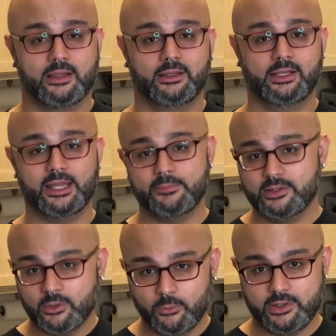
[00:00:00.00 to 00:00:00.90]
Let me
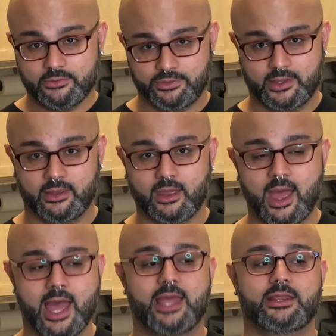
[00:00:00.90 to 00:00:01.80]
know what you think.
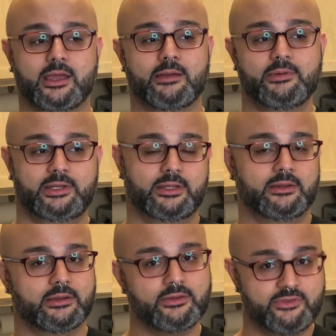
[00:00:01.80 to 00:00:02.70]
I think I'm
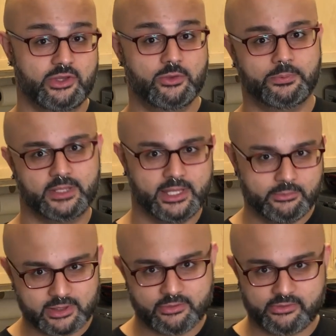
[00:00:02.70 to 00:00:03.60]
gonna continue playing
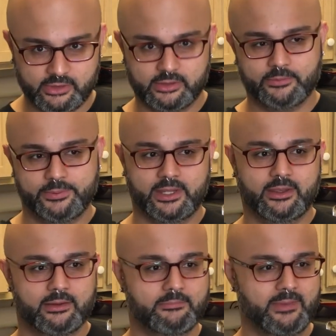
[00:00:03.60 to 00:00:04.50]
with this a little bit,